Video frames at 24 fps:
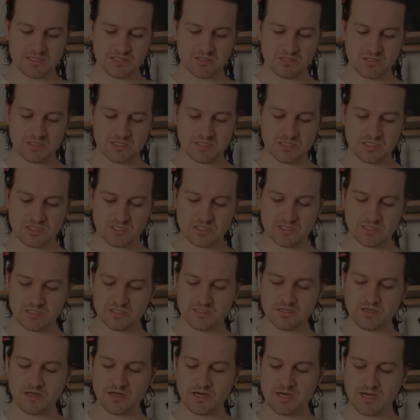You're just
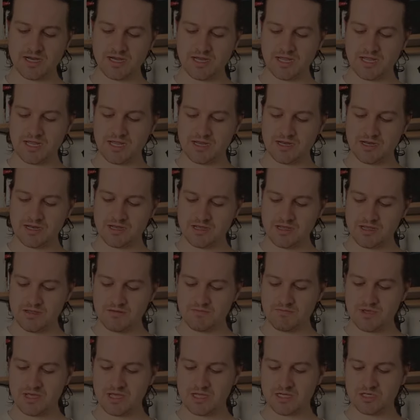slotting it in,
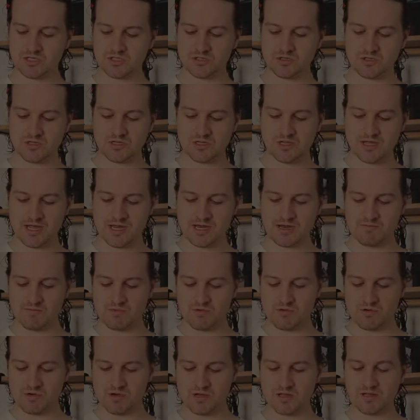making sure the lightning
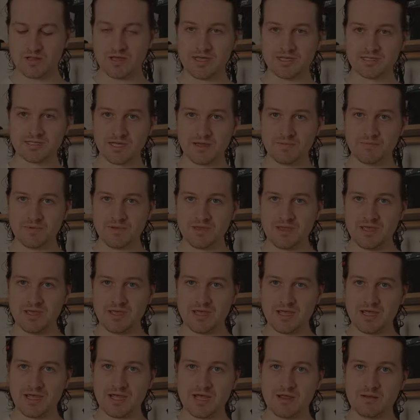port aligns up,
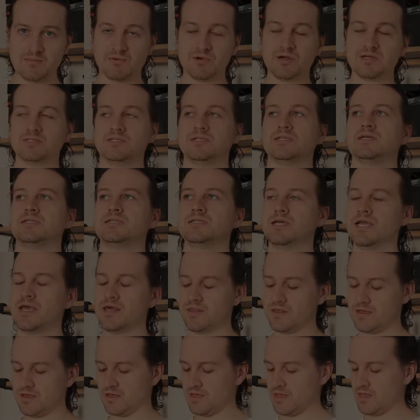and pressing it
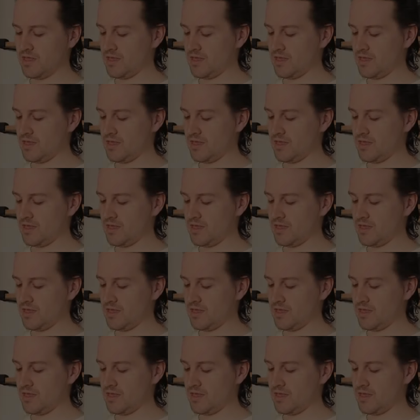together.